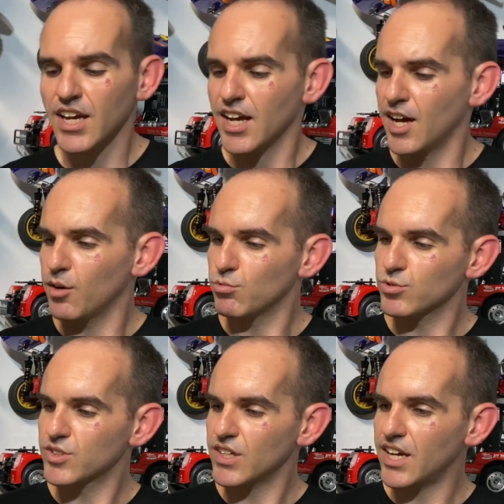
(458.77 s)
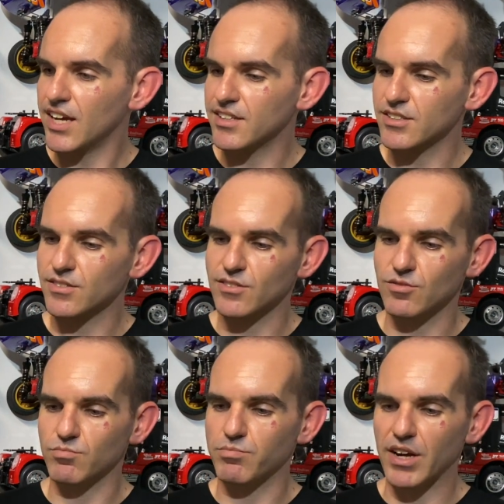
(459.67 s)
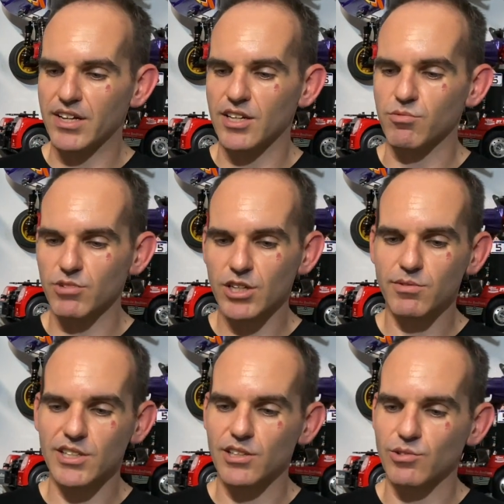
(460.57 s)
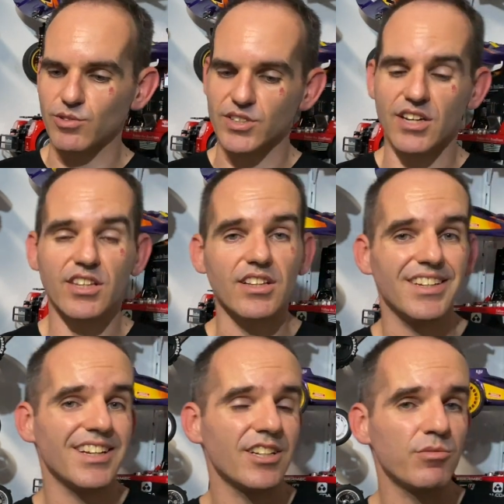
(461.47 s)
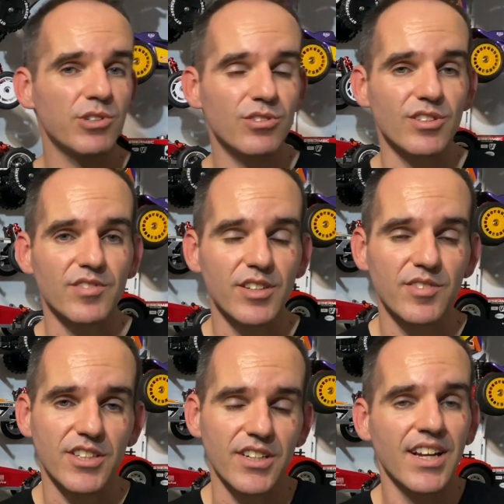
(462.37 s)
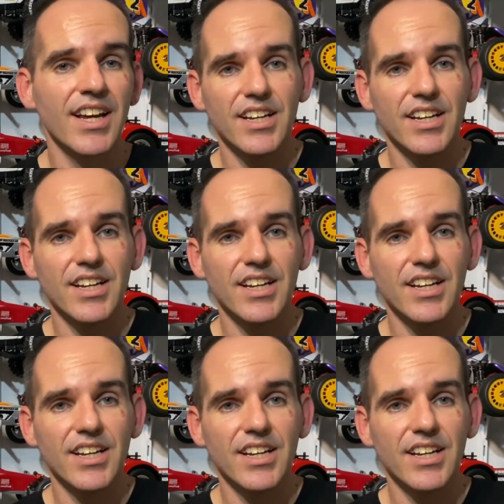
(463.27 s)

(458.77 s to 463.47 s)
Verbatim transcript: We'll see how this buggy really looks. I think the yellow wheels have lifted it.